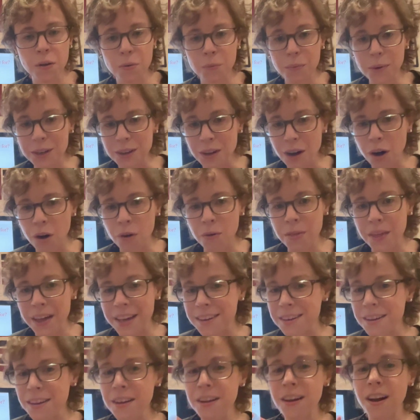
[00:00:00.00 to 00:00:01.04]
we know
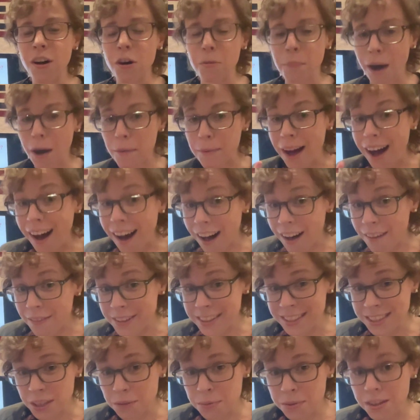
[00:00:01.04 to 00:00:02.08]
that Obama
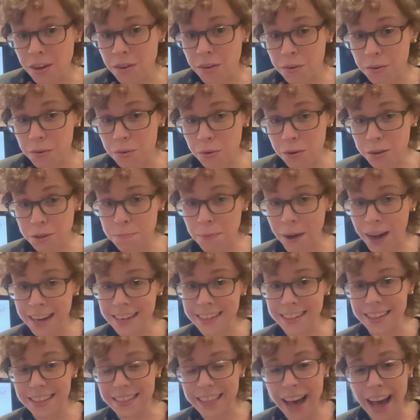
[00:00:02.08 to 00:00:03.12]
obviously was going to endorse
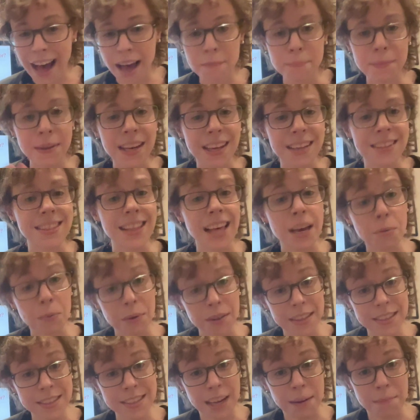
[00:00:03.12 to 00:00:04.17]
Biden in that because they were
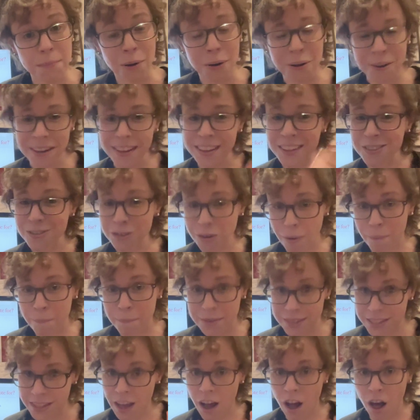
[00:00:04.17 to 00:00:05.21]
the same party and Trump
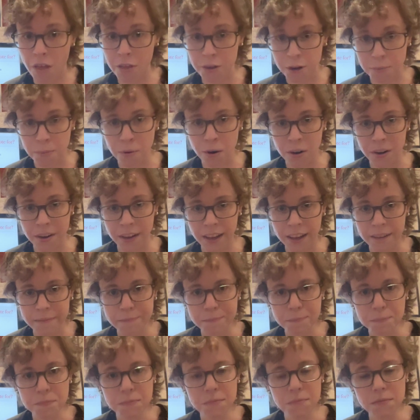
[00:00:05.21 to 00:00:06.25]
is the other party.
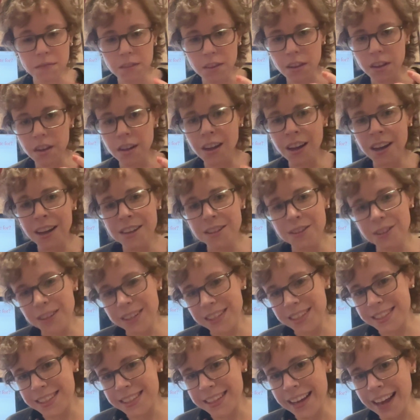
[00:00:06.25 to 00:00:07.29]
So you
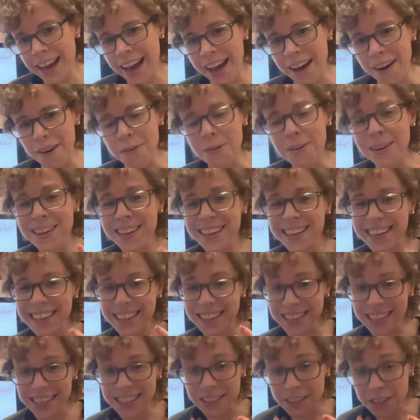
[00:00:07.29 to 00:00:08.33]
can see how
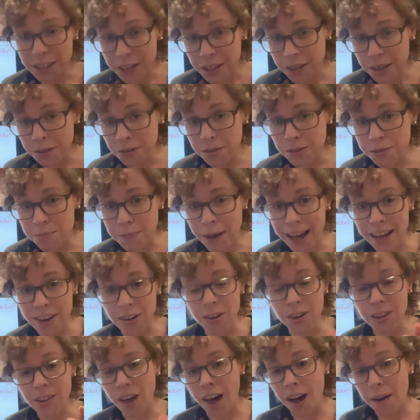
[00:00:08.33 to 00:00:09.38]
elite cues matter
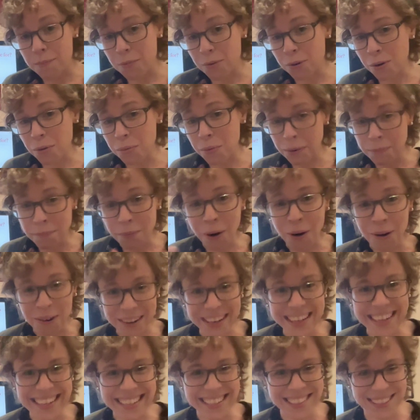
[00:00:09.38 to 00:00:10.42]
a lot more when
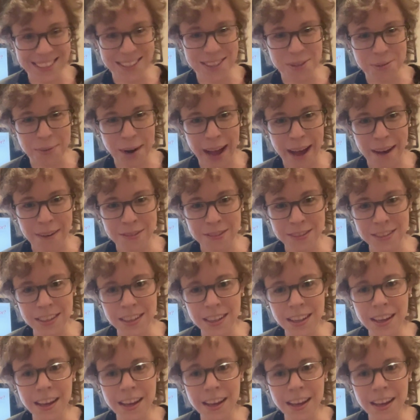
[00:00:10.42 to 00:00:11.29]
party isn't around.